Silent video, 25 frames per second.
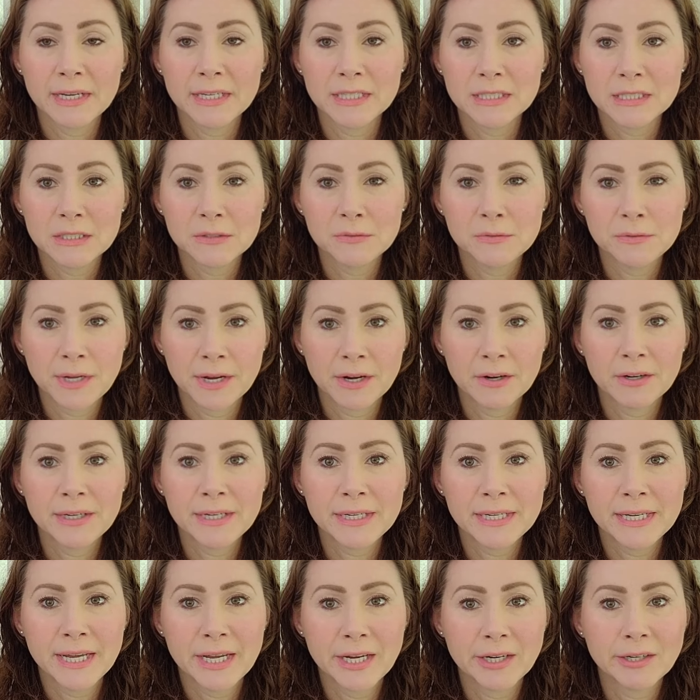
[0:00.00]
It is very
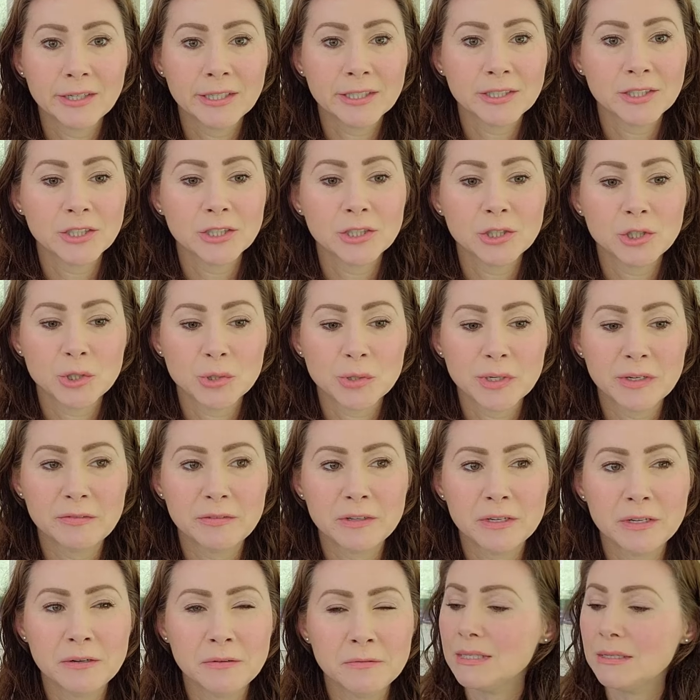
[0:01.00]
character
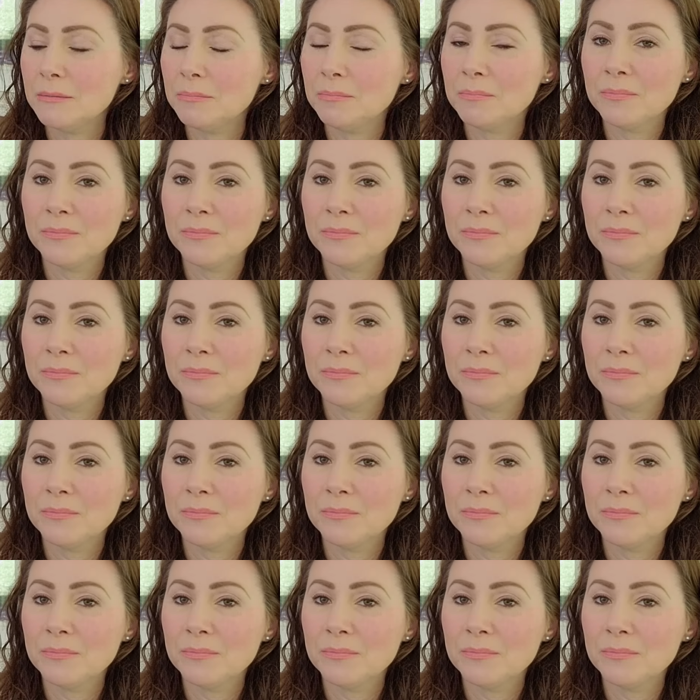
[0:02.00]
driven.